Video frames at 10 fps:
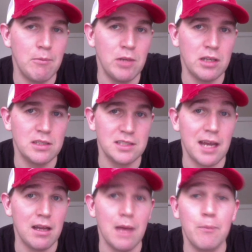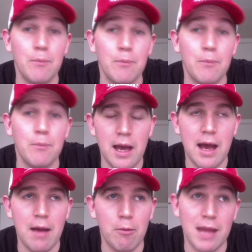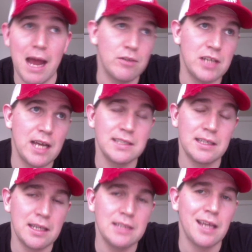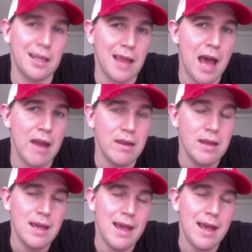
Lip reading: You can scale up with advertising and things like that